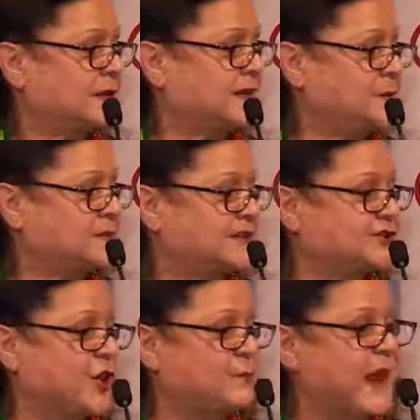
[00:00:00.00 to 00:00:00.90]
and that was
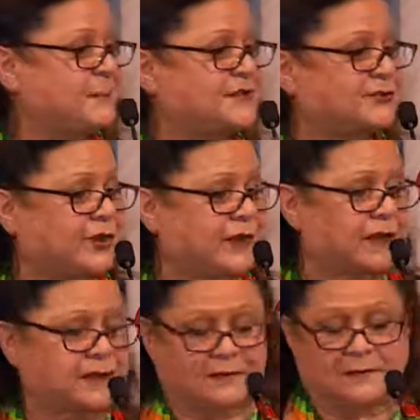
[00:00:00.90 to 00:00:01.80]
the John Batman
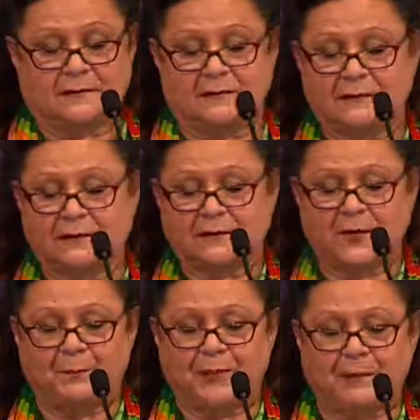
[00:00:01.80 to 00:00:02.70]
Treaty.
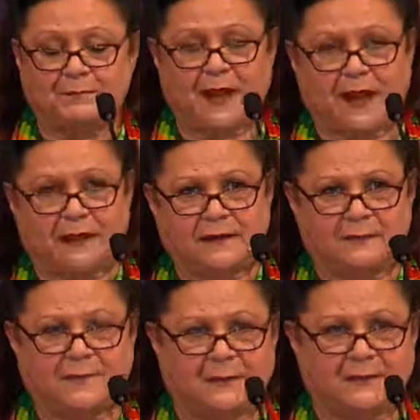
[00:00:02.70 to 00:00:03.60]
Not Batman,
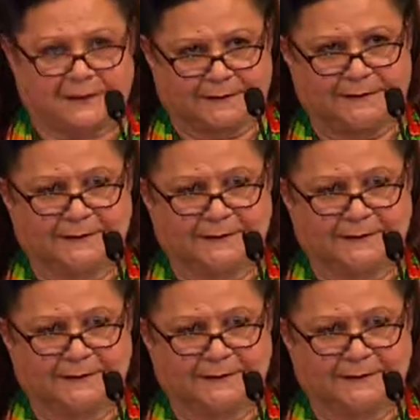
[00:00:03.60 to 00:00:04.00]
Batman.